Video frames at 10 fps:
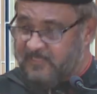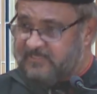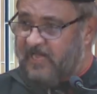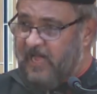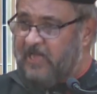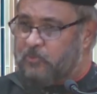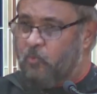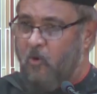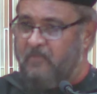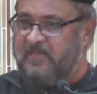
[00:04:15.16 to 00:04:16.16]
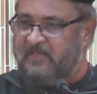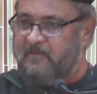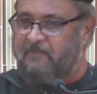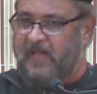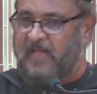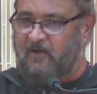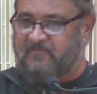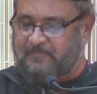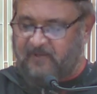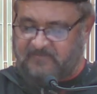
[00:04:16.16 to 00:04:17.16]
This heartwarming reply
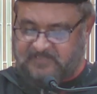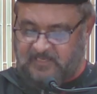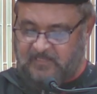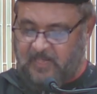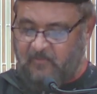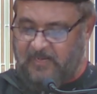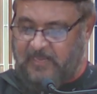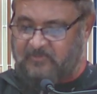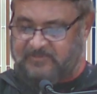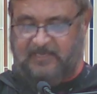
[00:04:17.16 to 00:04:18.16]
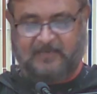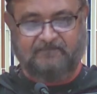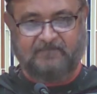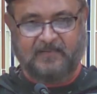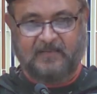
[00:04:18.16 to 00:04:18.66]
of the Prophet sallallahu alaihi wasallam